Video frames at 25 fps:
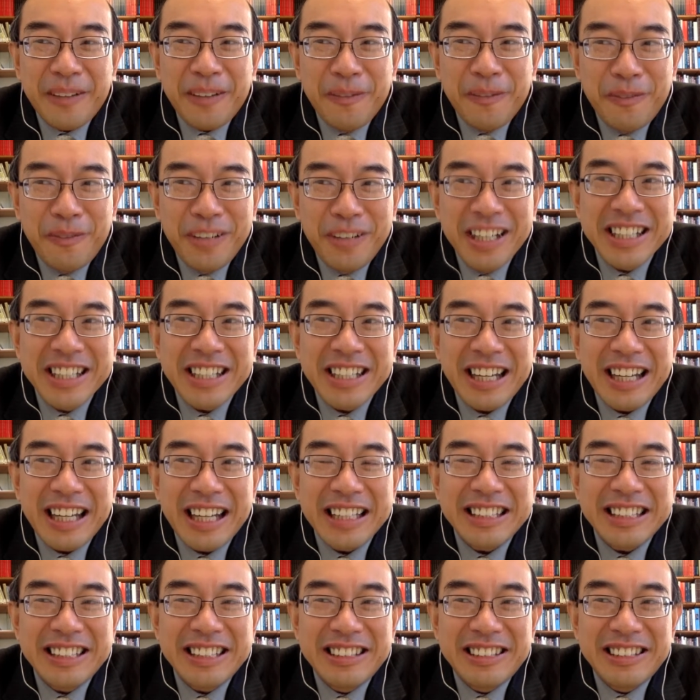
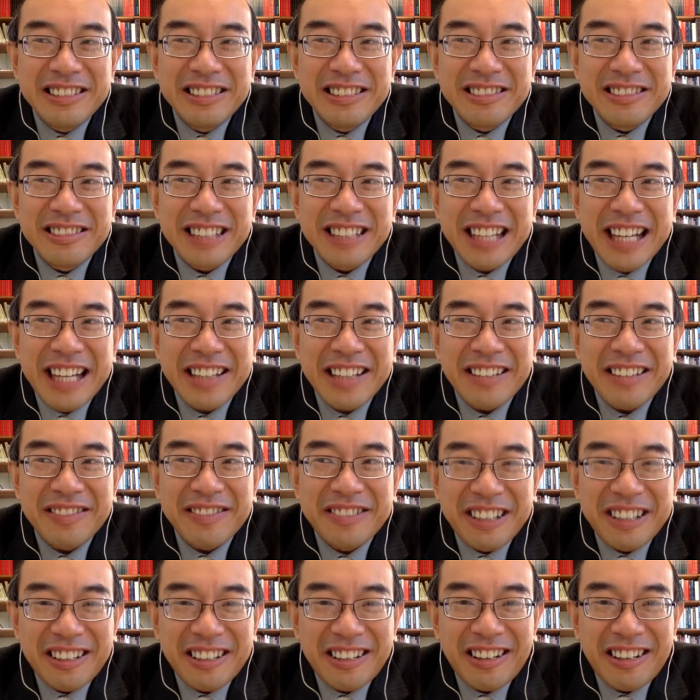floodgates to the kind of
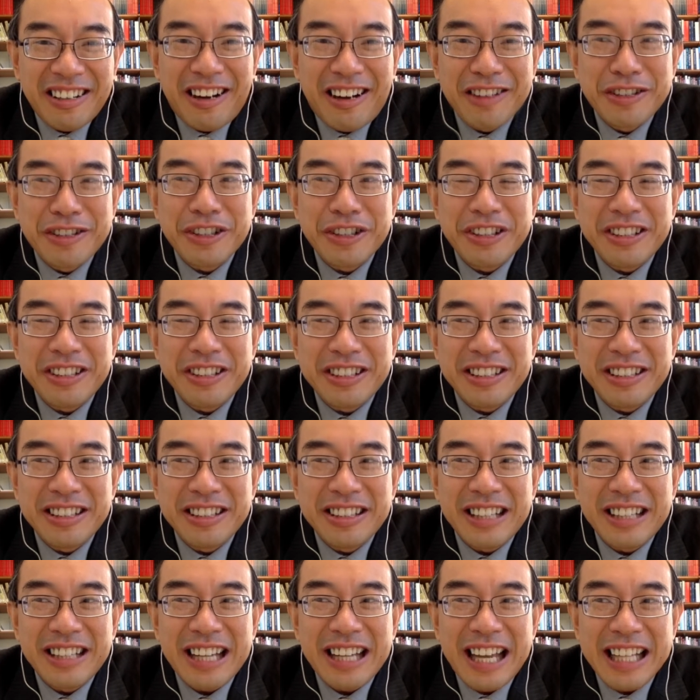
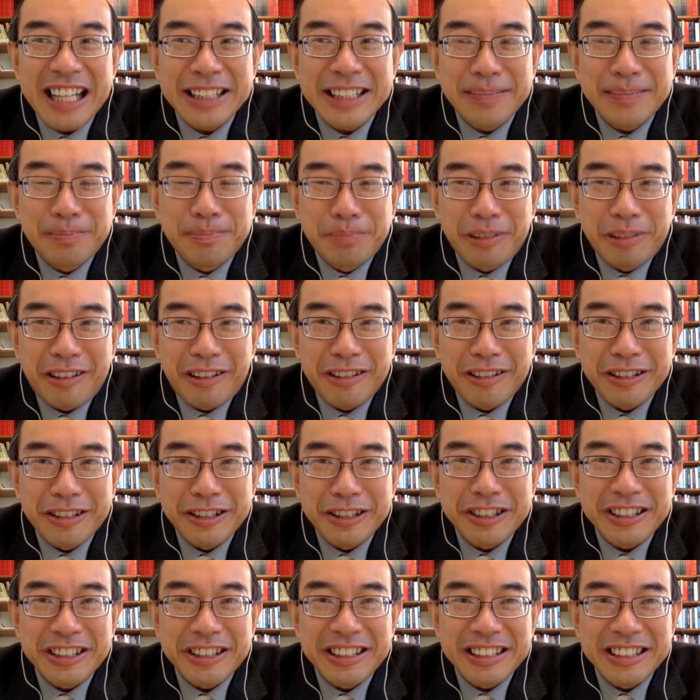theological
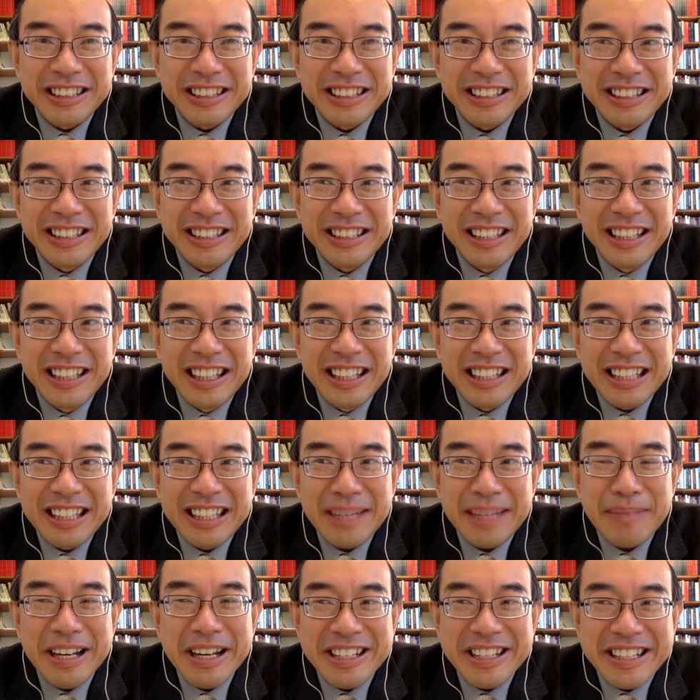explorations
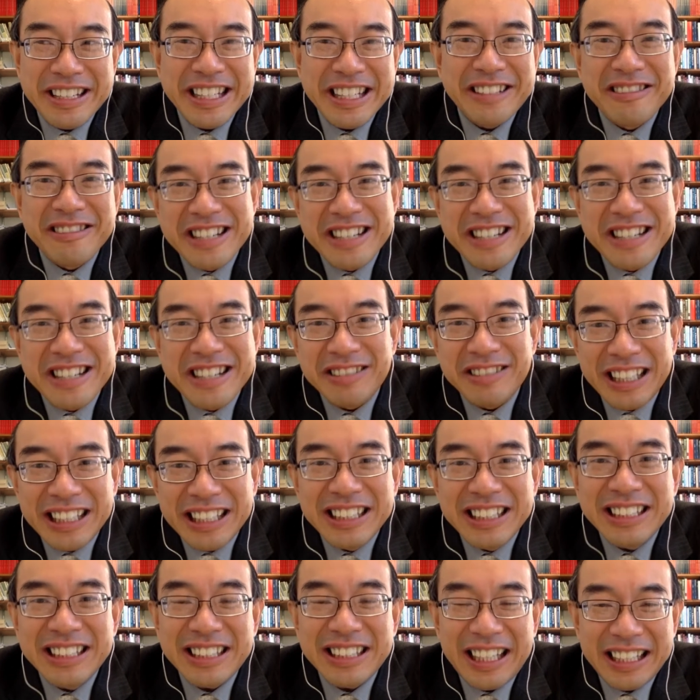that might lead to new
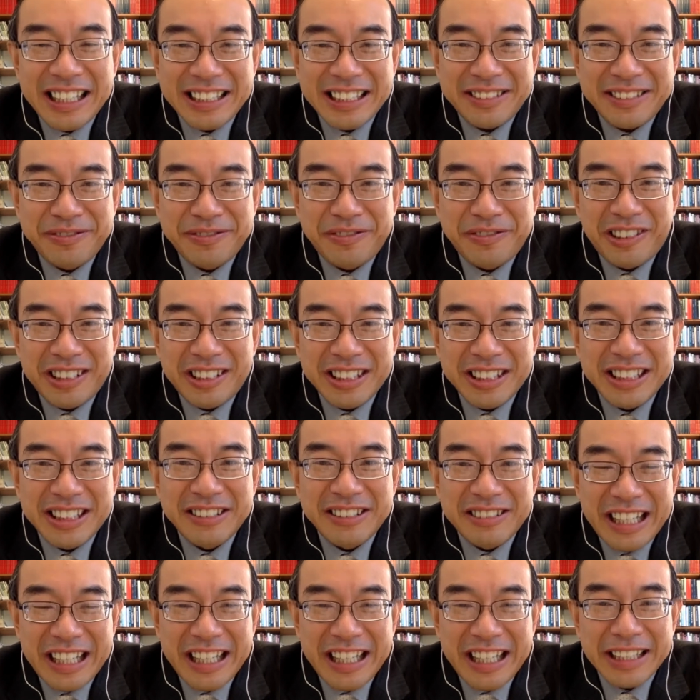insights for us
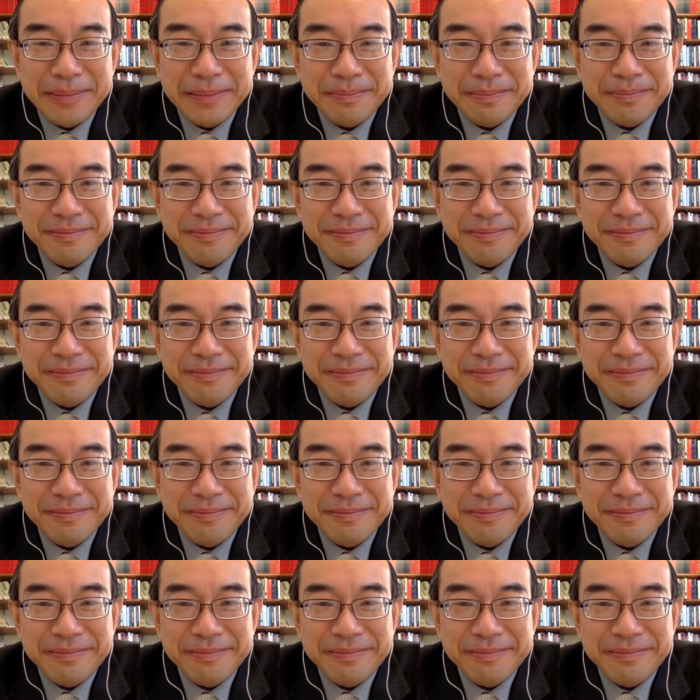today.